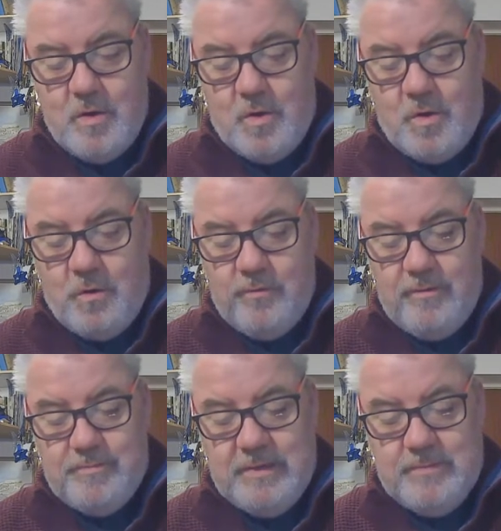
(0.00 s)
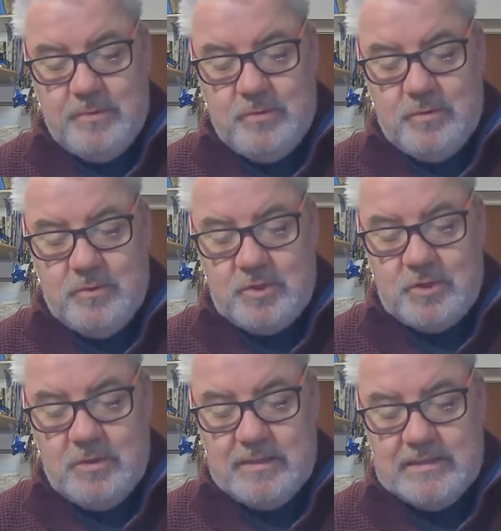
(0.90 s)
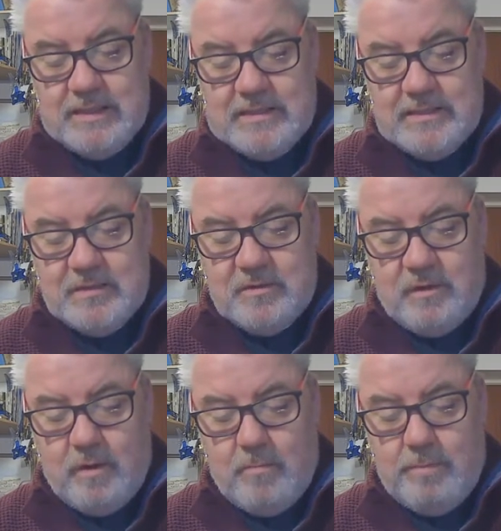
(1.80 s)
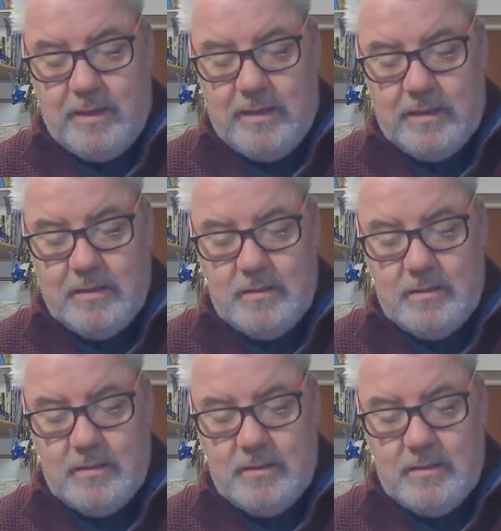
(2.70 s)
All the people who saw it started grumbling.